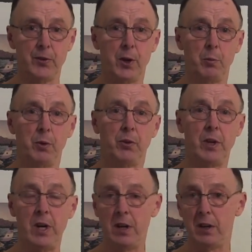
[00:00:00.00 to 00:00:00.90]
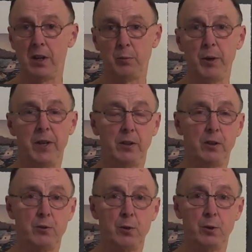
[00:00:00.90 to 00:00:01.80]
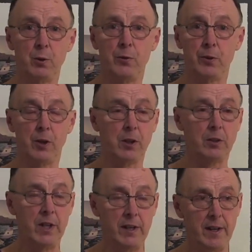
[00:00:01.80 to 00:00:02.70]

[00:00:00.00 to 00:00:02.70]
therapist on pain control overall,